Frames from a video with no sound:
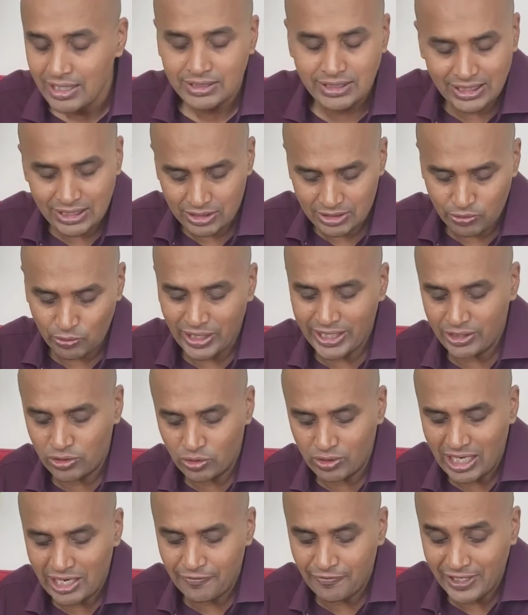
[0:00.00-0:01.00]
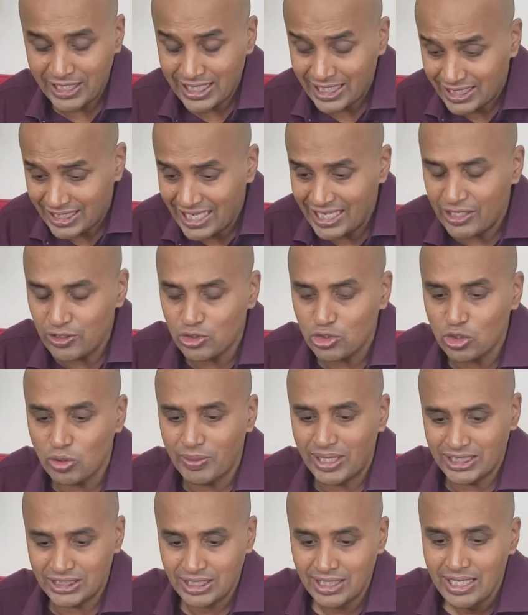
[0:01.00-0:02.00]
Just wanted to clarify that. Thank you so
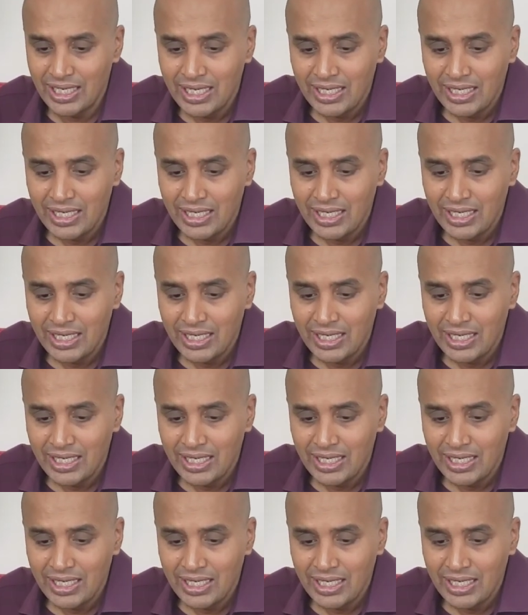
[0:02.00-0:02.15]
much.